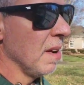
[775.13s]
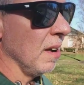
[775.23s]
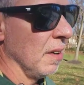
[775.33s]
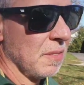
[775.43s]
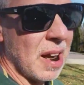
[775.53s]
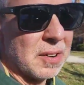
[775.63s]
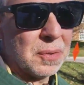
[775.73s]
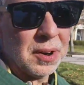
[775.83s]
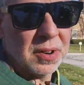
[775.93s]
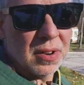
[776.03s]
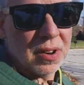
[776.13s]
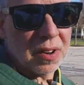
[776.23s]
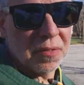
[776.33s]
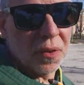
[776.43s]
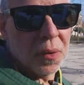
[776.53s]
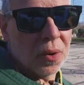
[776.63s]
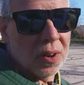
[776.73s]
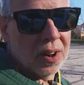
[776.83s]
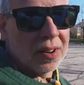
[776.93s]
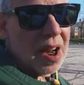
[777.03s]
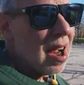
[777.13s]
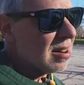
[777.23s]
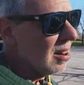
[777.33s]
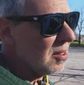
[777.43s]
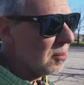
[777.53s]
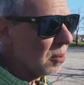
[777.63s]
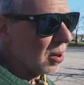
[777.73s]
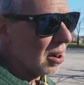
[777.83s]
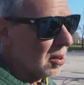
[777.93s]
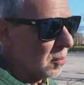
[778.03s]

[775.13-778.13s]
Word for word: if that's what you're looking for, Doc doesn't work in